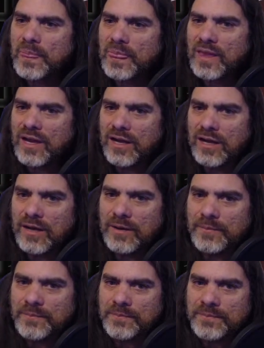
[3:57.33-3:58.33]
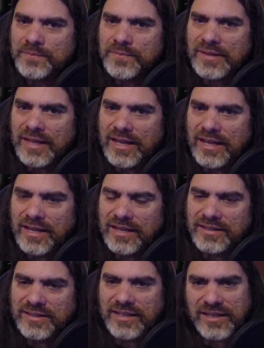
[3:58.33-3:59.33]
and
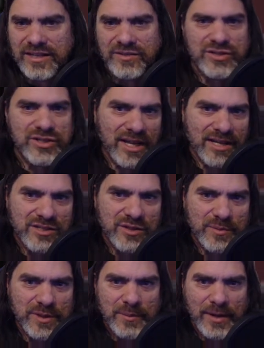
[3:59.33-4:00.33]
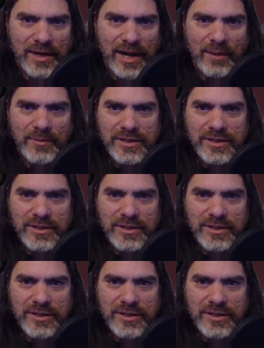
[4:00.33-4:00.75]
then it gives you an estimate about how